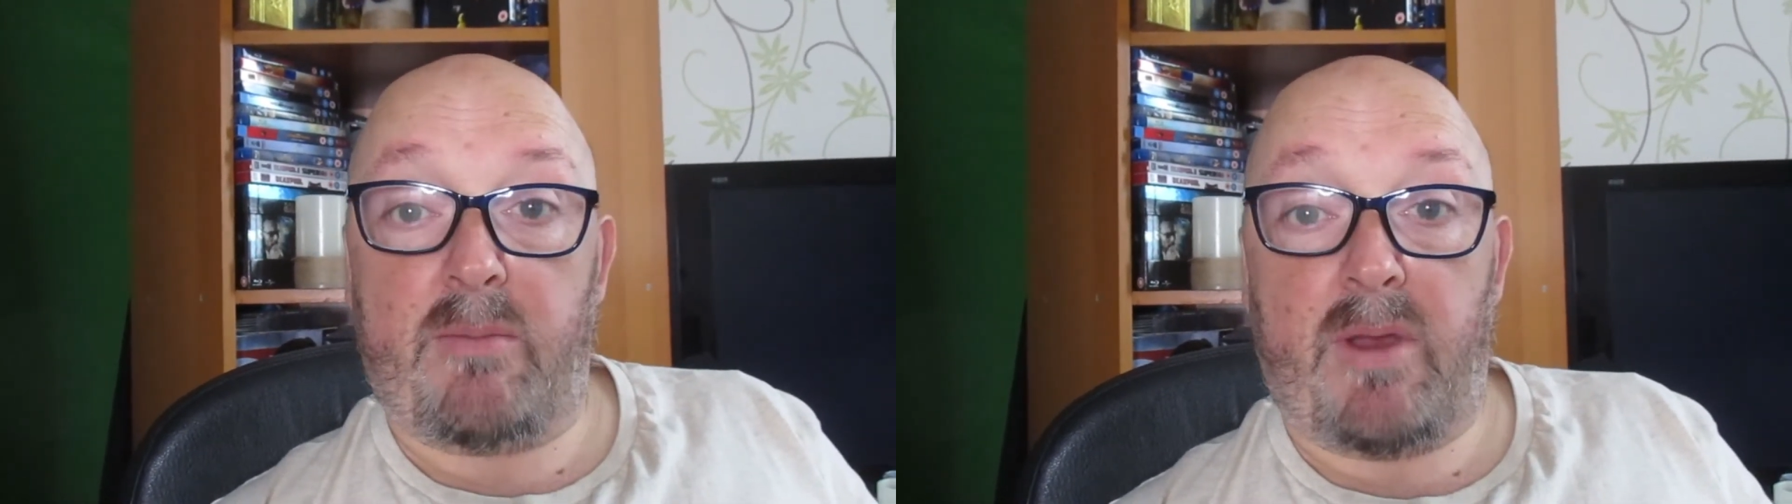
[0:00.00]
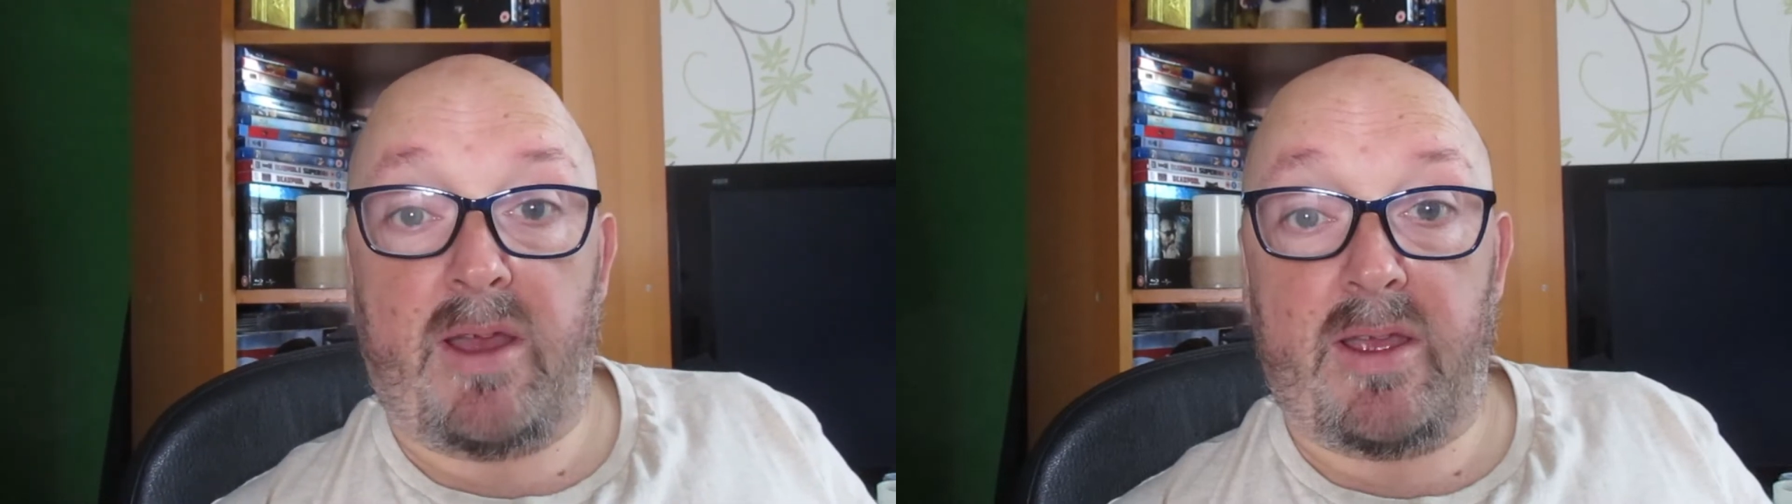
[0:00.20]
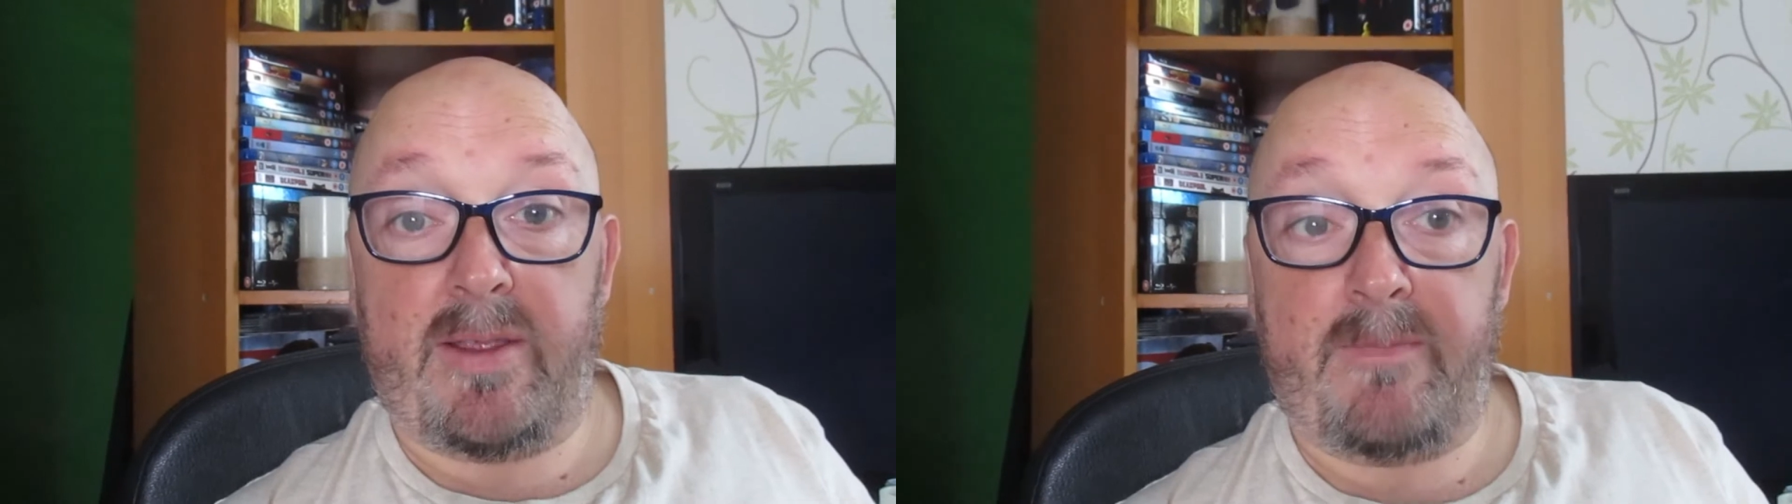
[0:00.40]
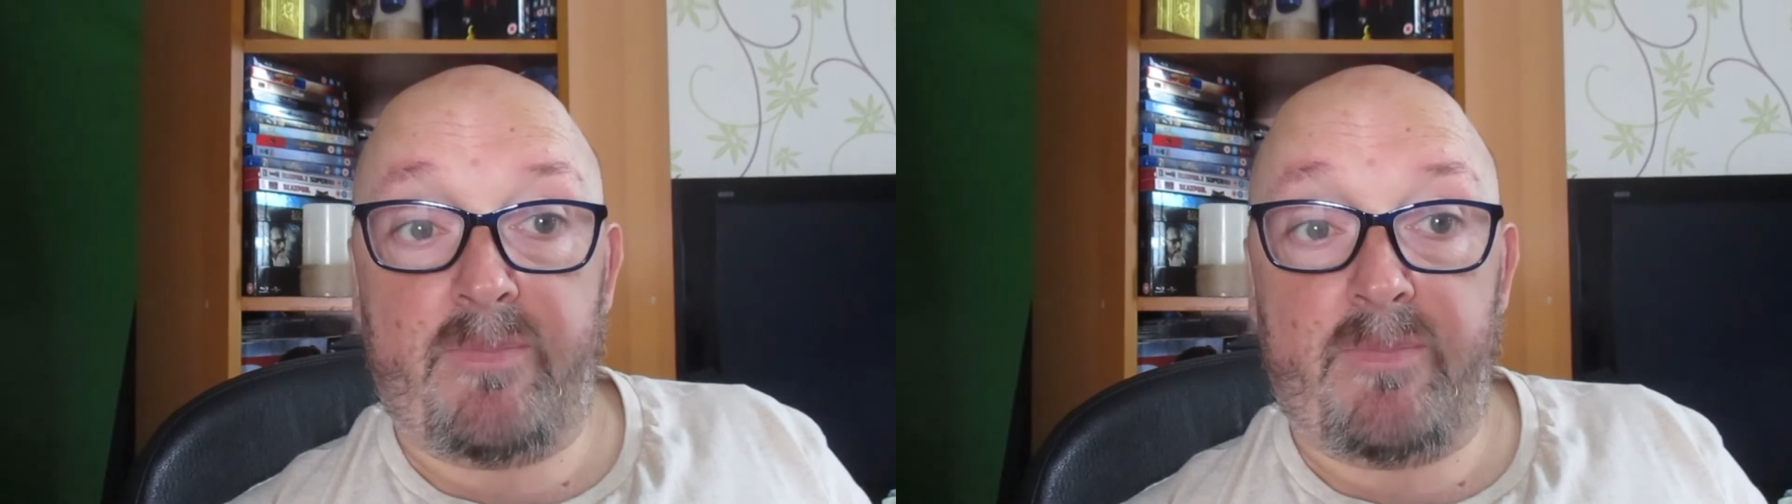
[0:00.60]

my